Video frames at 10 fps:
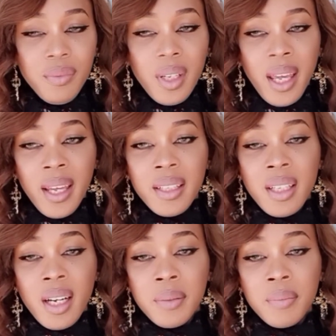
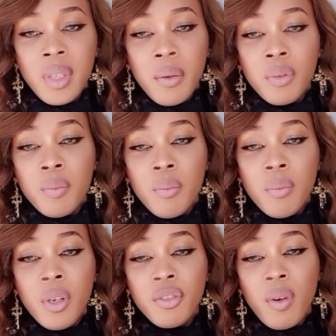And they would
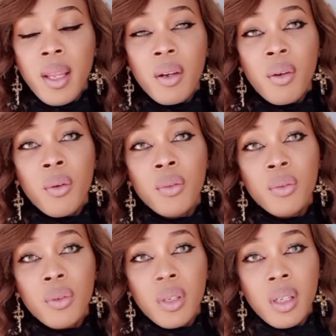much rather go
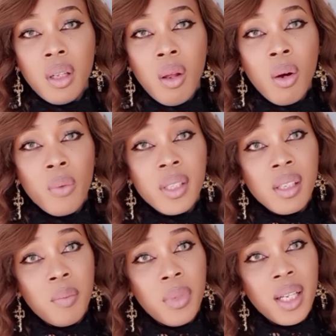along with
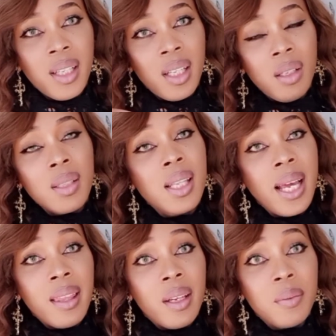somebody that looks
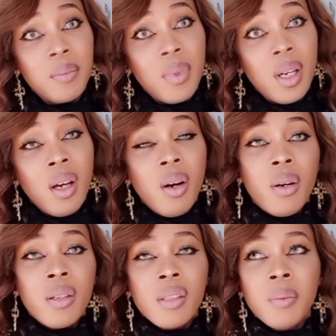like them,
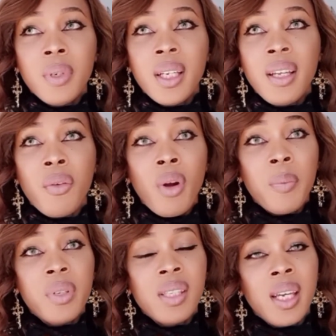or somebody that
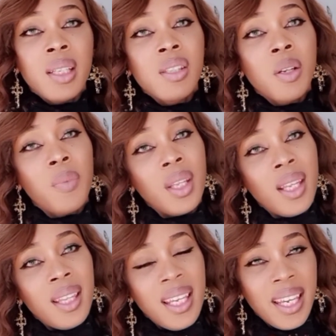represents something
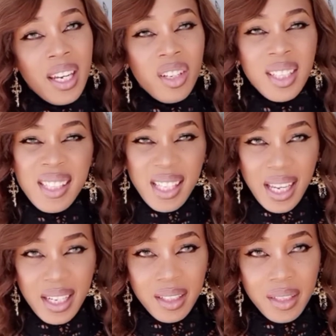that they can
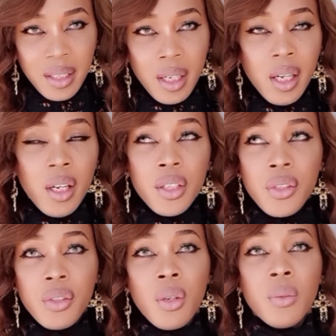understand.
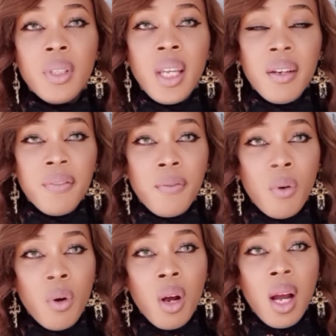So
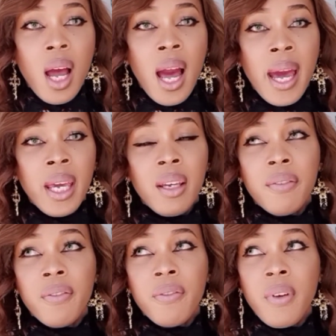therefore I
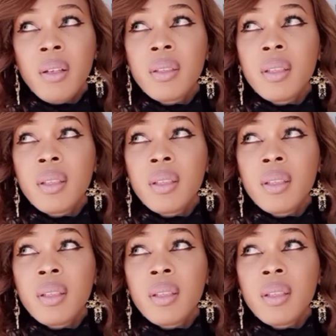felt